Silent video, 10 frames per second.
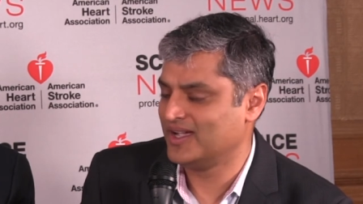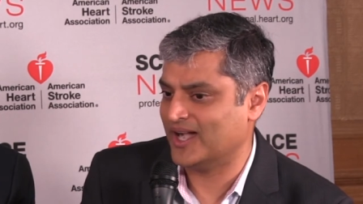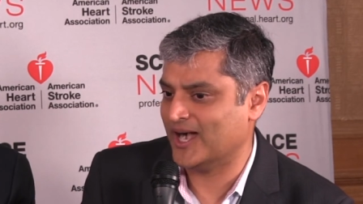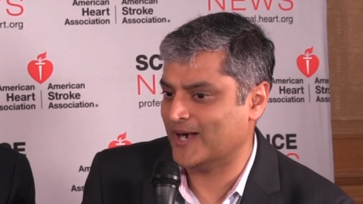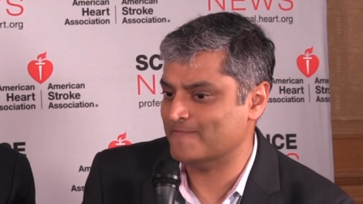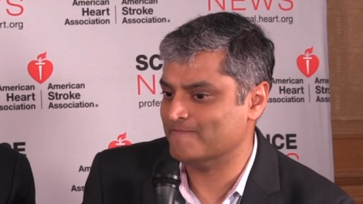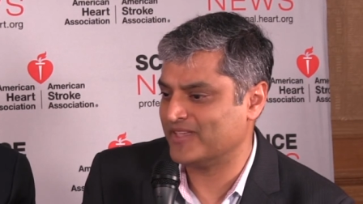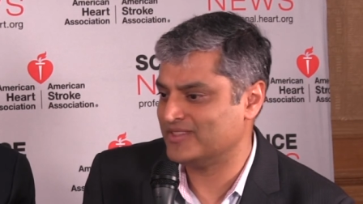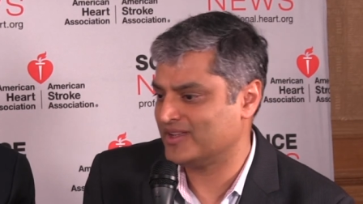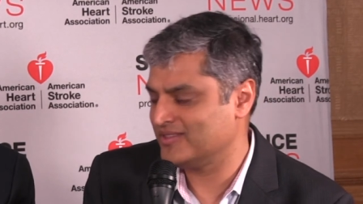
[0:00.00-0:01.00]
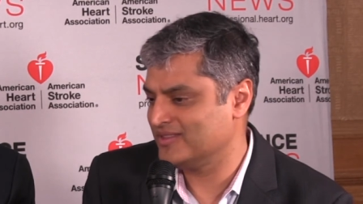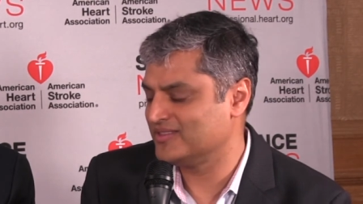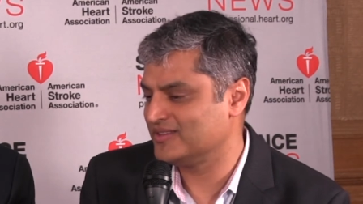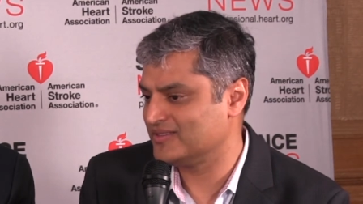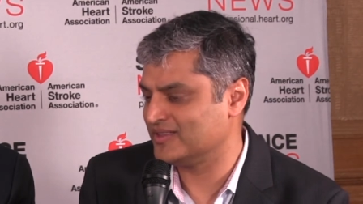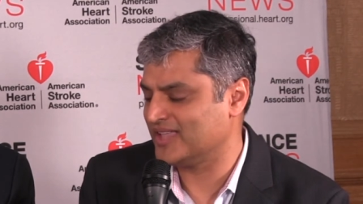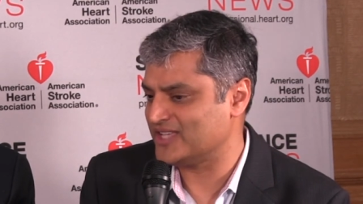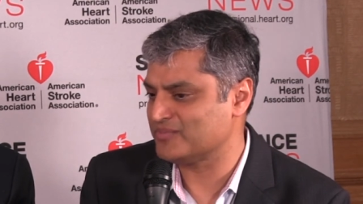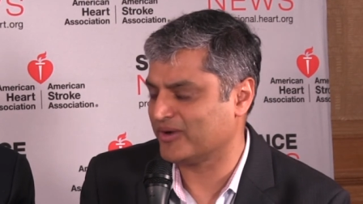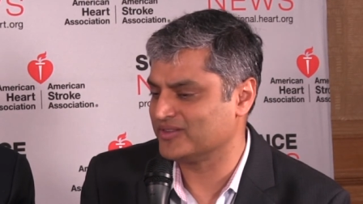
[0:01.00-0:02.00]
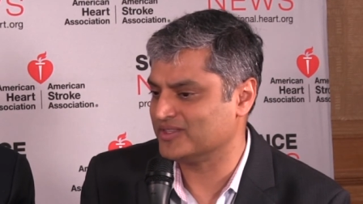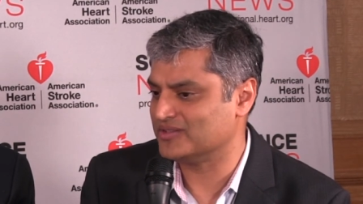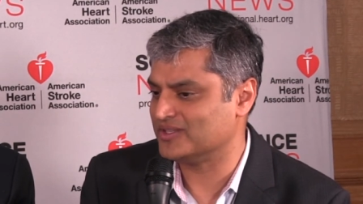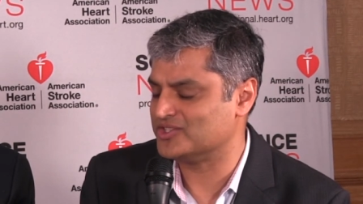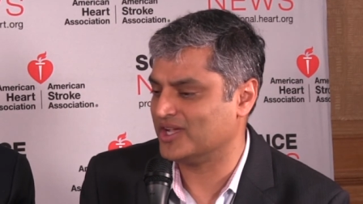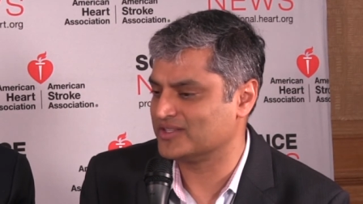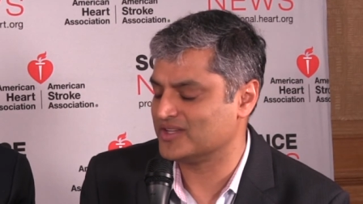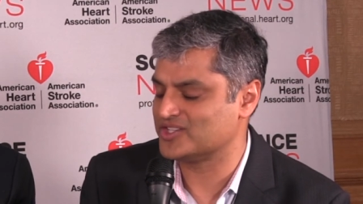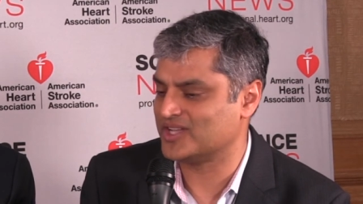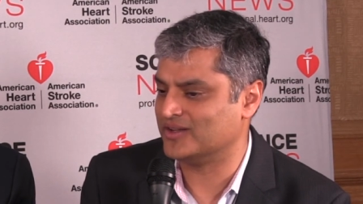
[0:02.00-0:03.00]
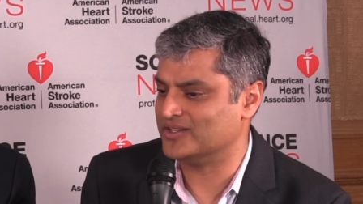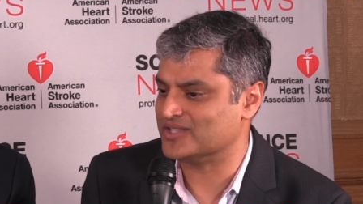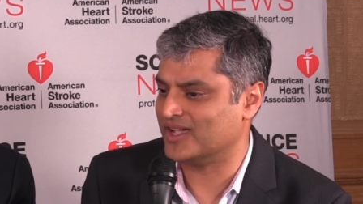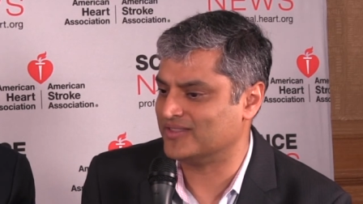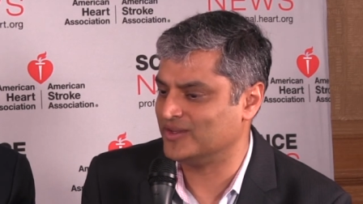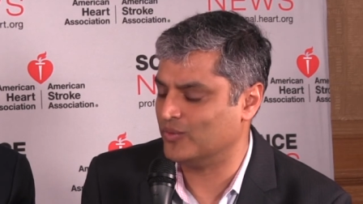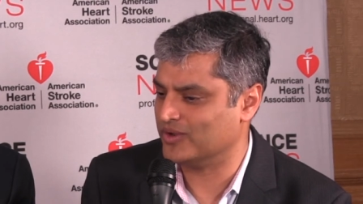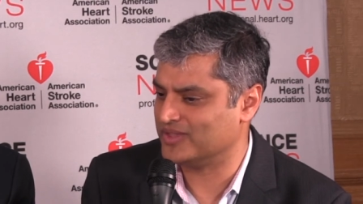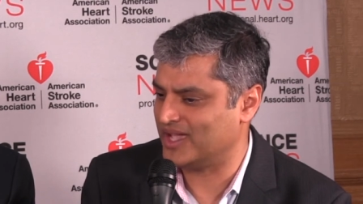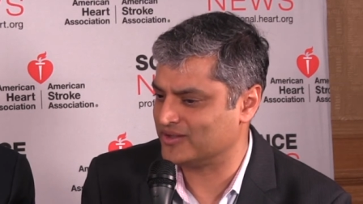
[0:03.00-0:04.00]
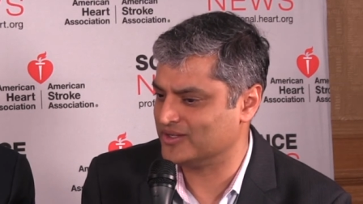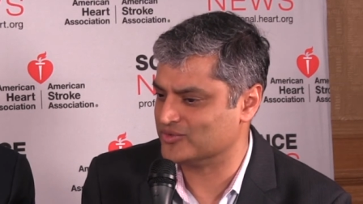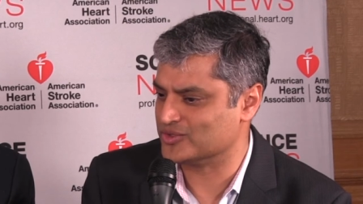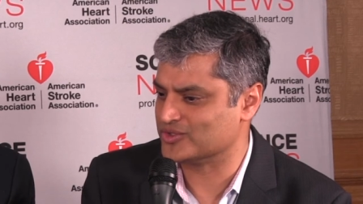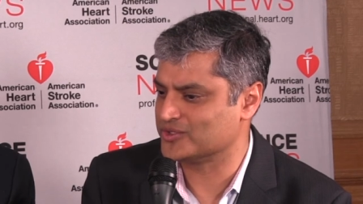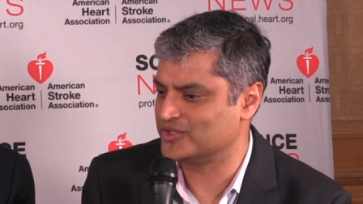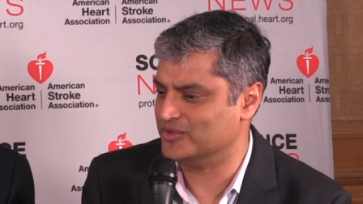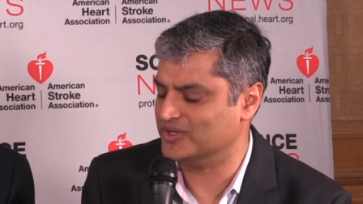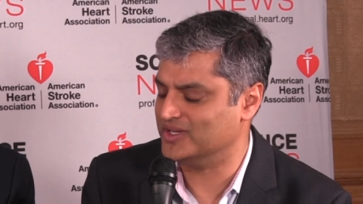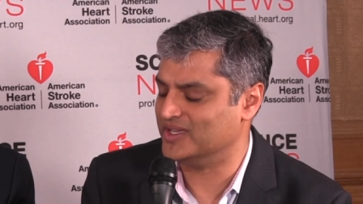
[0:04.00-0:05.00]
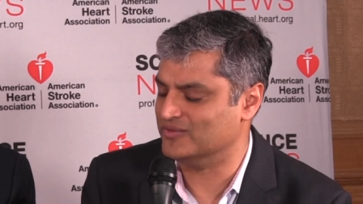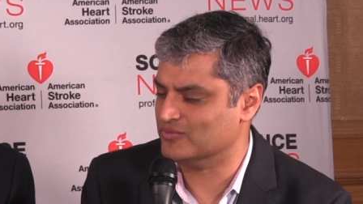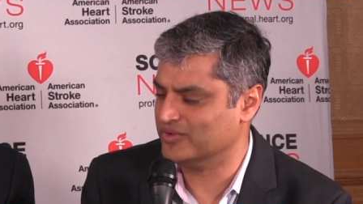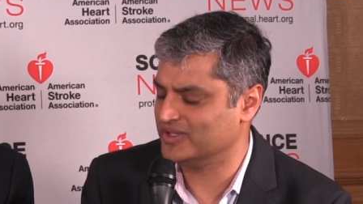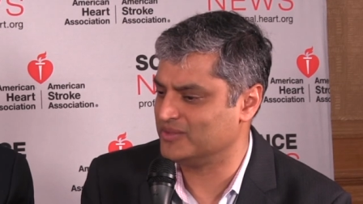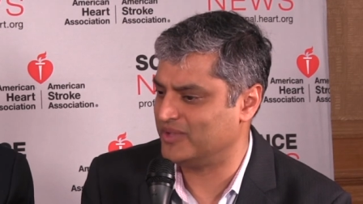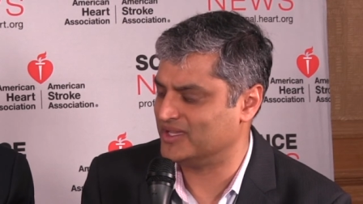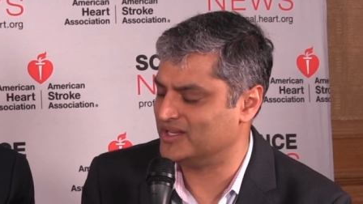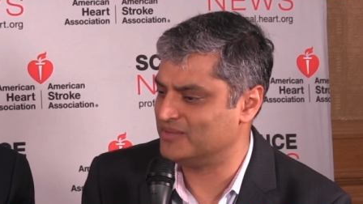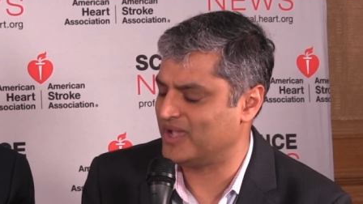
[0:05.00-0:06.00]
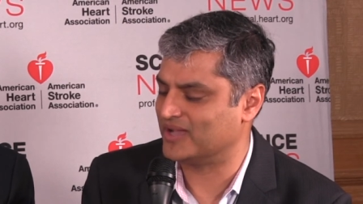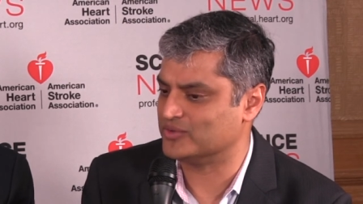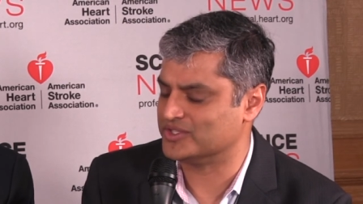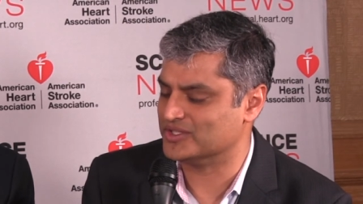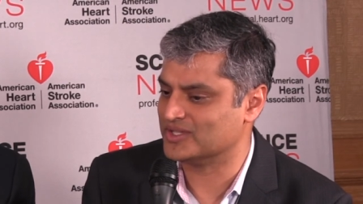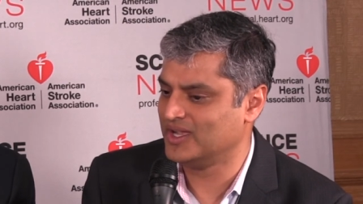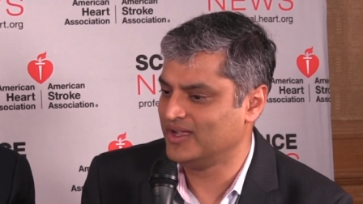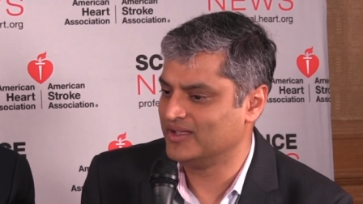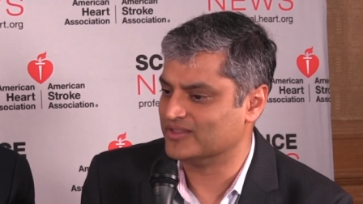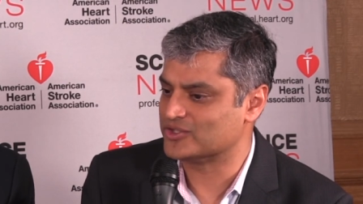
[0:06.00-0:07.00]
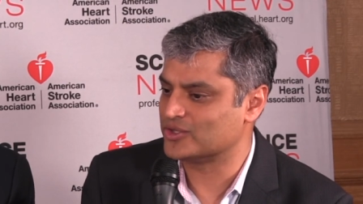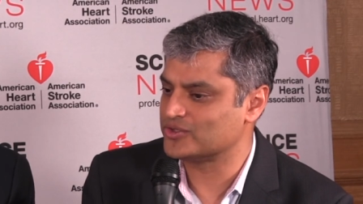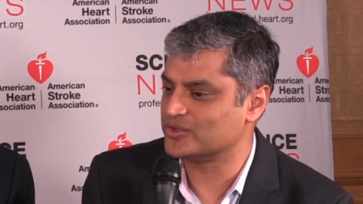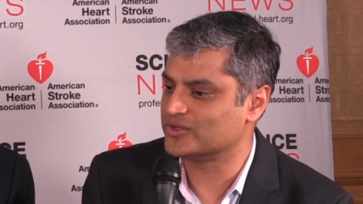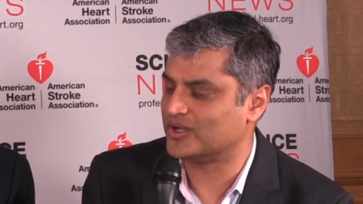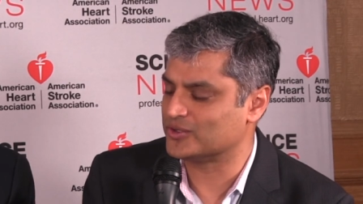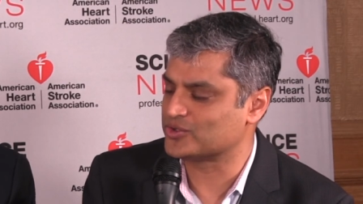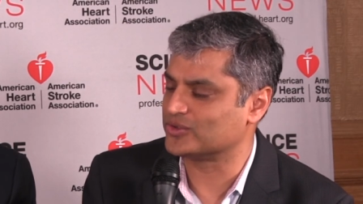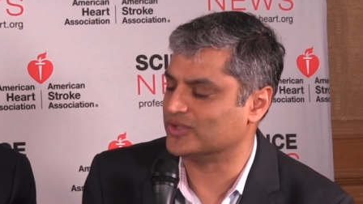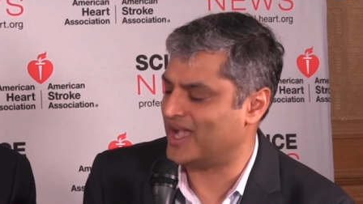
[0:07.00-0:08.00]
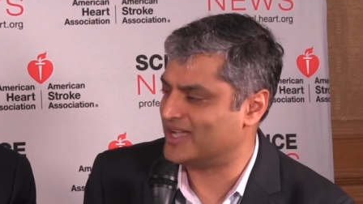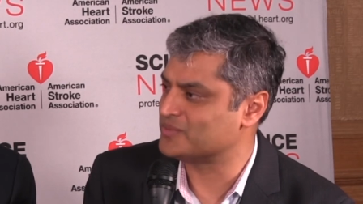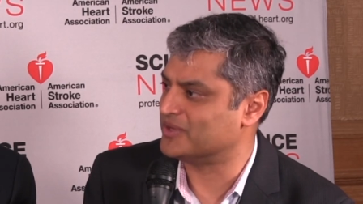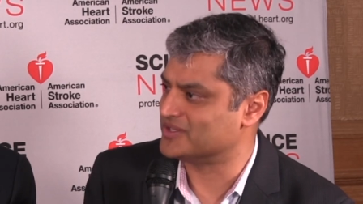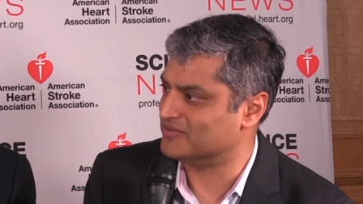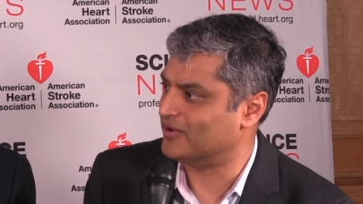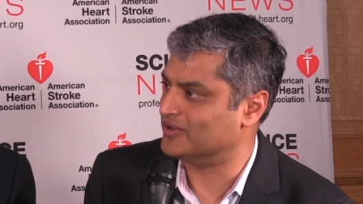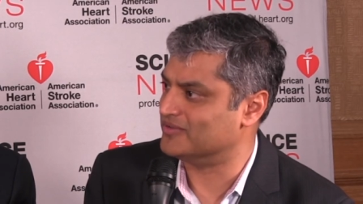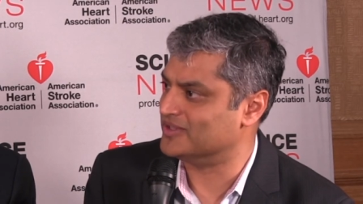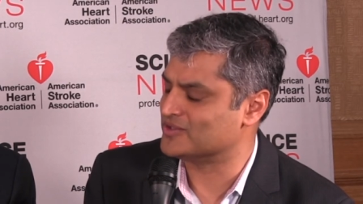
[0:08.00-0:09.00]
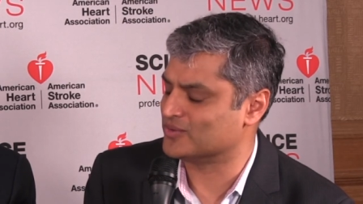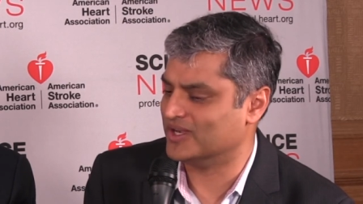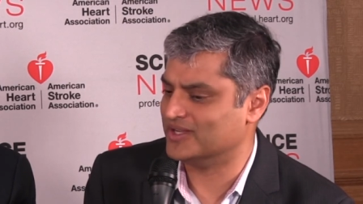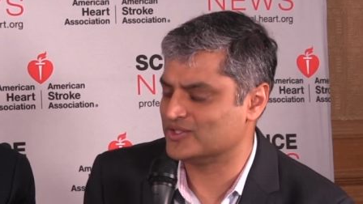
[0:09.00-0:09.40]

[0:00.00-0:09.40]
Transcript: And then I think the last part that John touched on is I think where the outcomes research community can really make an impact, which is the social cultural aspects of all of this, right?